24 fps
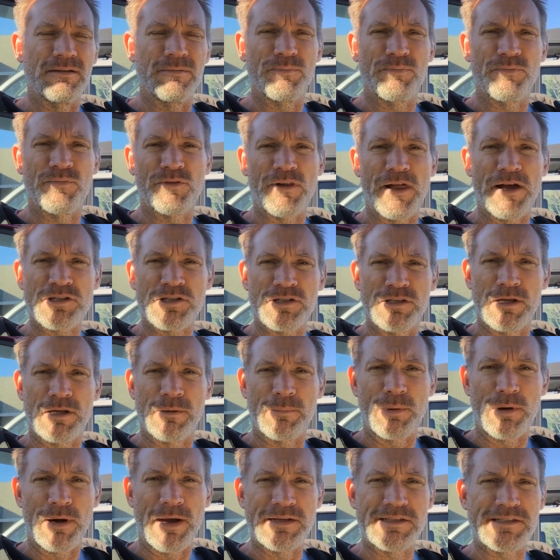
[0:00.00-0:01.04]
flashing their
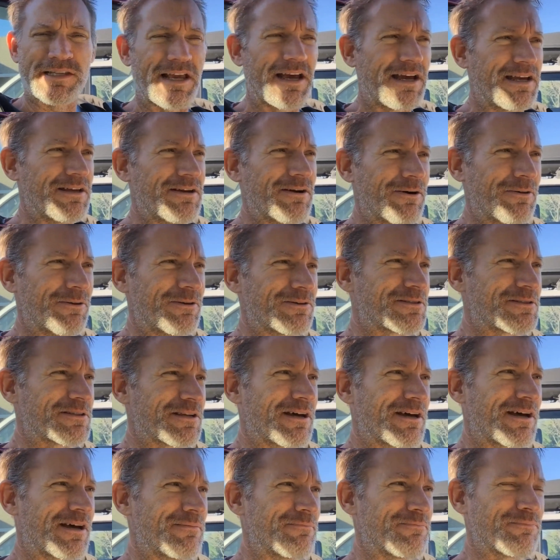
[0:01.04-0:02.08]
brights at you all the
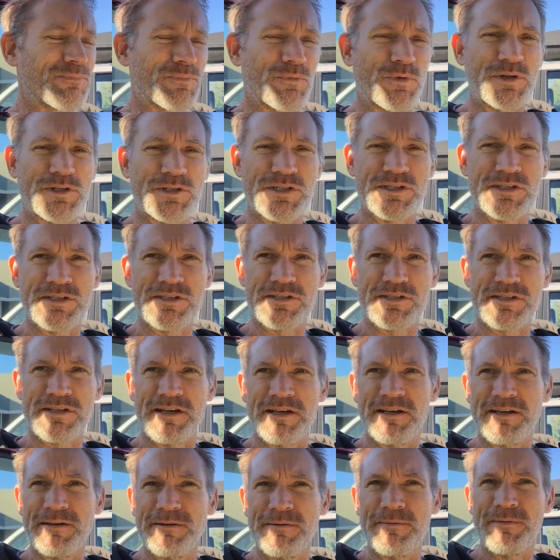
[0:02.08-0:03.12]
time, which is
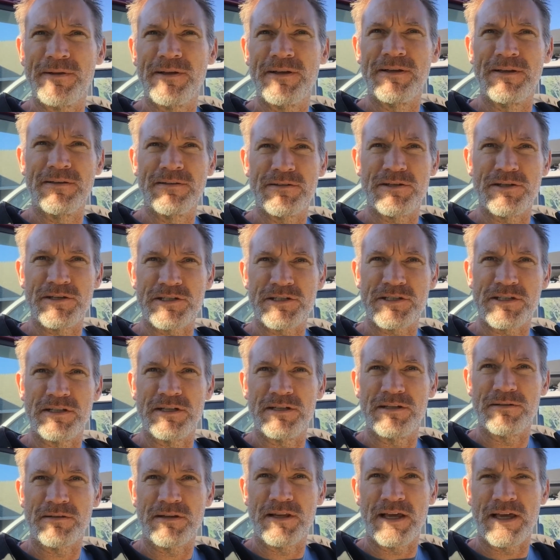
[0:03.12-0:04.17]
just
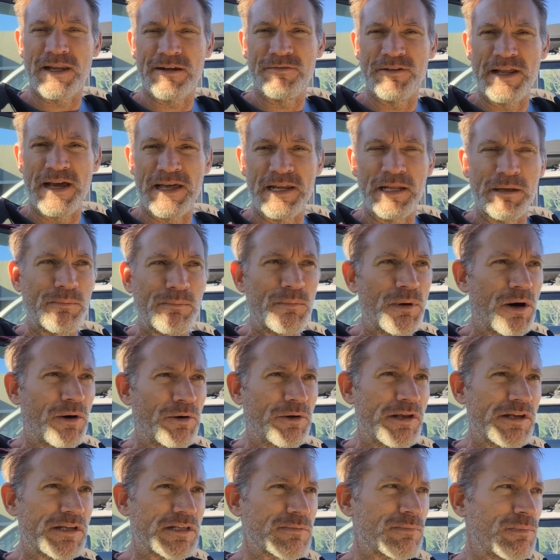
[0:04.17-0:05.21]
kind of an added
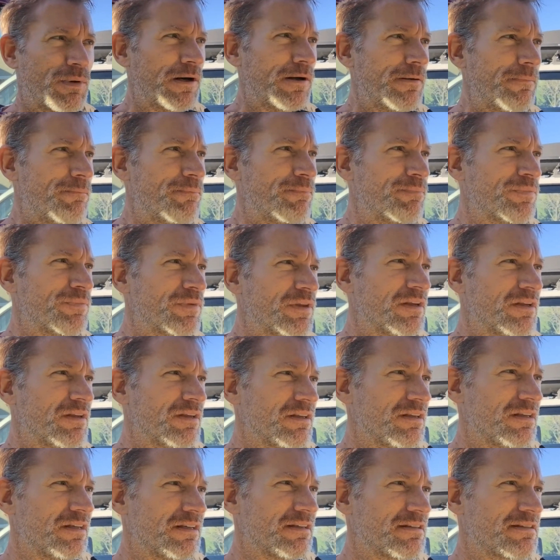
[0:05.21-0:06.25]
bonus. But
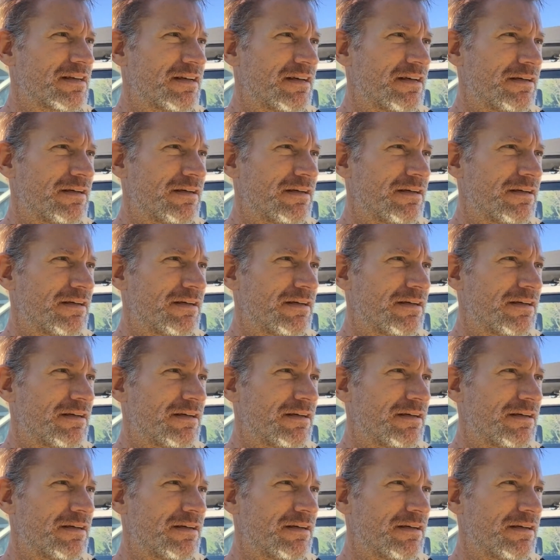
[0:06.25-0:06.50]
it